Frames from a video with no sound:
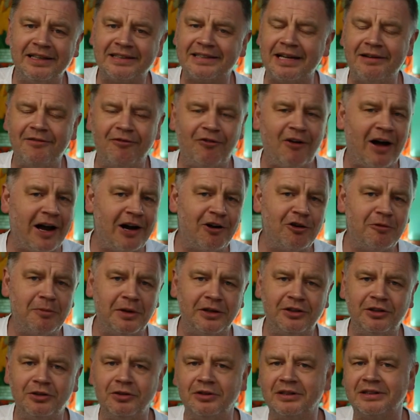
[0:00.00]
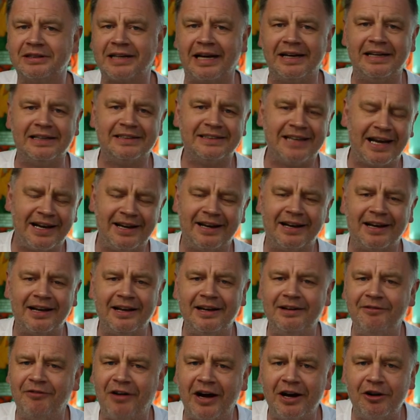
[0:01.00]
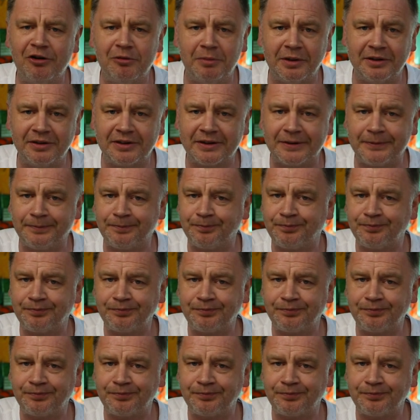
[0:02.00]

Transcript: this environment, you know, this kind of technical environment.